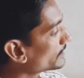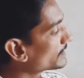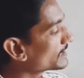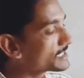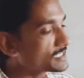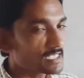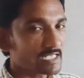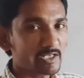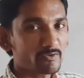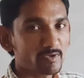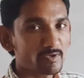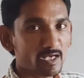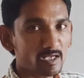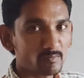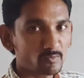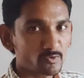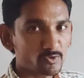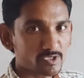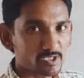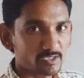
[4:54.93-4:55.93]
circular
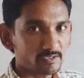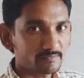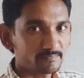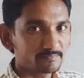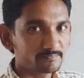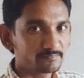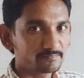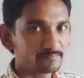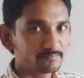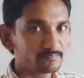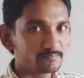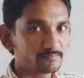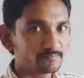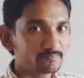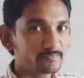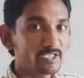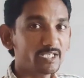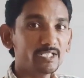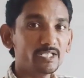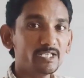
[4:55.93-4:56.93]
motion,
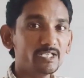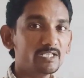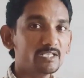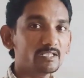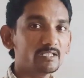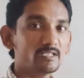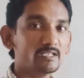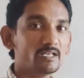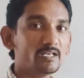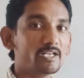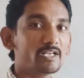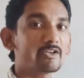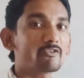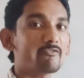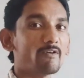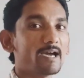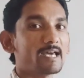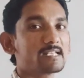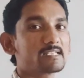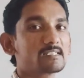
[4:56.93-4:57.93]
then it
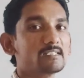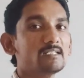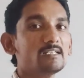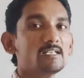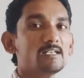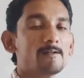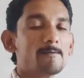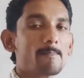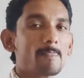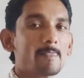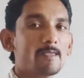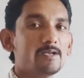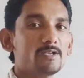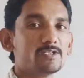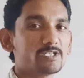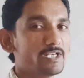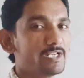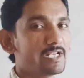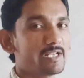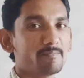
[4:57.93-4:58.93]
requires the
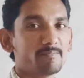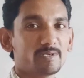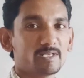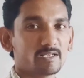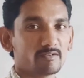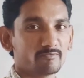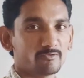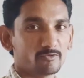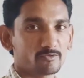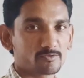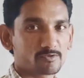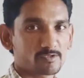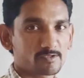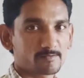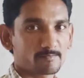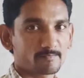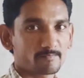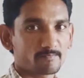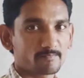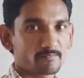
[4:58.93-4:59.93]
centripetal force.
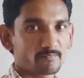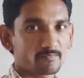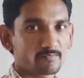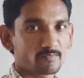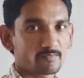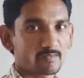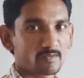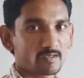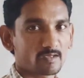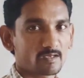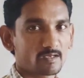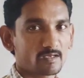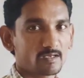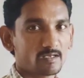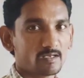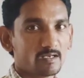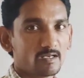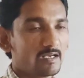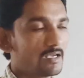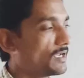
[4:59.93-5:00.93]

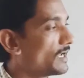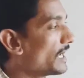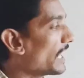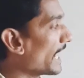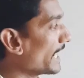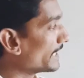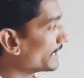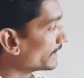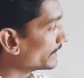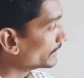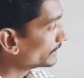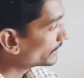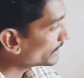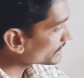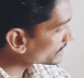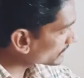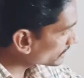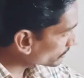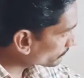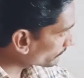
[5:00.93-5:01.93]
And in this
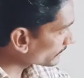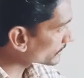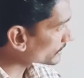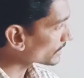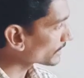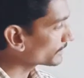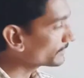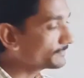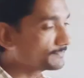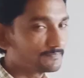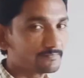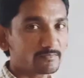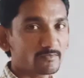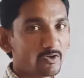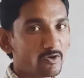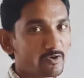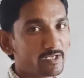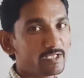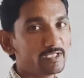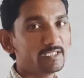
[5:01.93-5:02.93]
situation
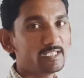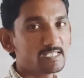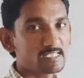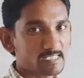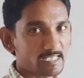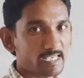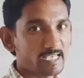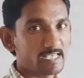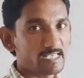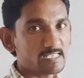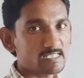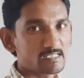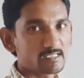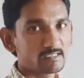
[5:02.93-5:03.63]
or in this case,